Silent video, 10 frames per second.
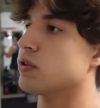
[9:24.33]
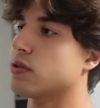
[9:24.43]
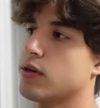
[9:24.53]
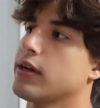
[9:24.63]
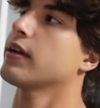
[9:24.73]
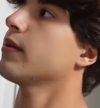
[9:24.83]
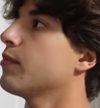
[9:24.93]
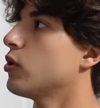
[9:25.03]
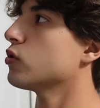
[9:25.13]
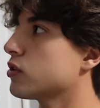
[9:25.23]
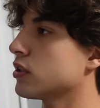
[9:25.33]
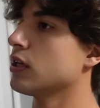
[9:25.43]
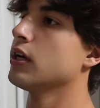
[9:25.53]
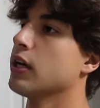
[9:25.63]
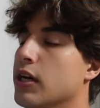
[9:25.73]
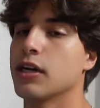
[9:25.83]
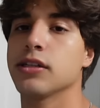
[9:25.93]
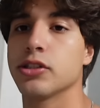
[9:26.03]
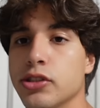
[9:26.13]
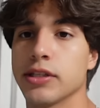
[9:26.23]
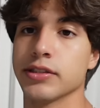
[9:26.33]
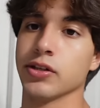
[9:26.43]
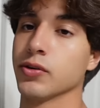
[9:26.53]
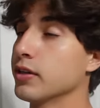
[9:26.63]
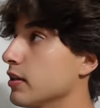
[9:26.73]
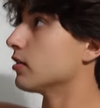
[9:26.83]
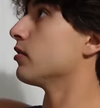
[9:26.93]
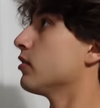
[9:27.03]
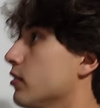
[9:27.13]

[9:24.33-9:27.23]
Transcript: see what I post. I'll let you guys know in a little.